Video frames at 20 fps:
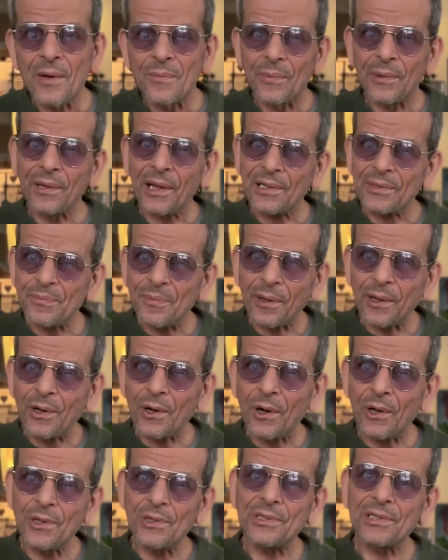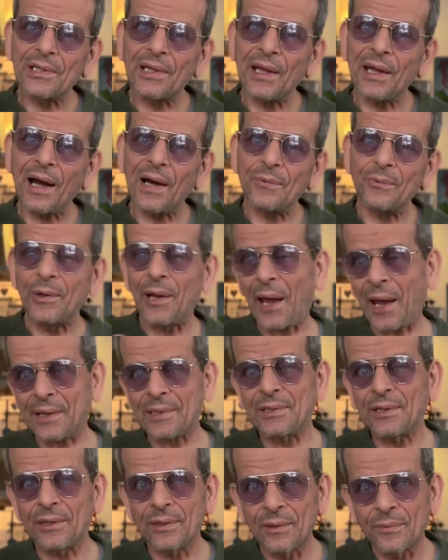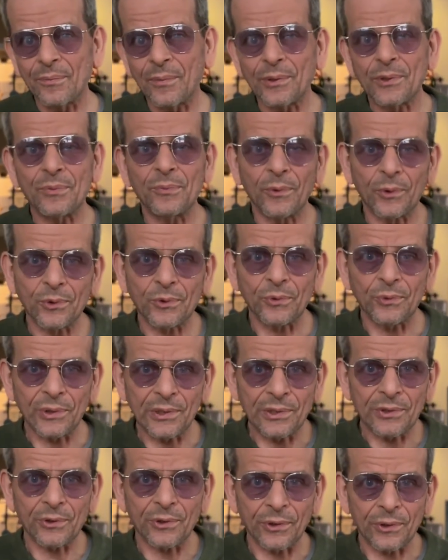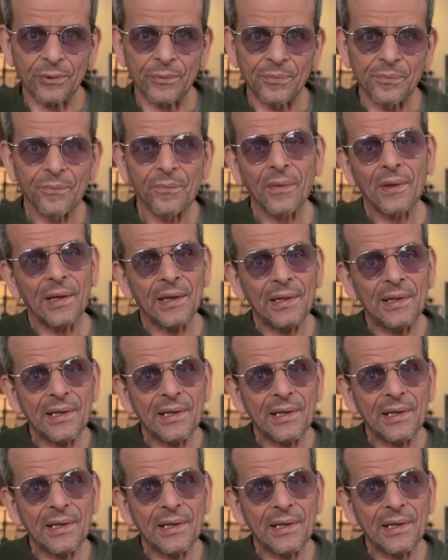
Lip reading: But that's because they are reacting much more to each other. In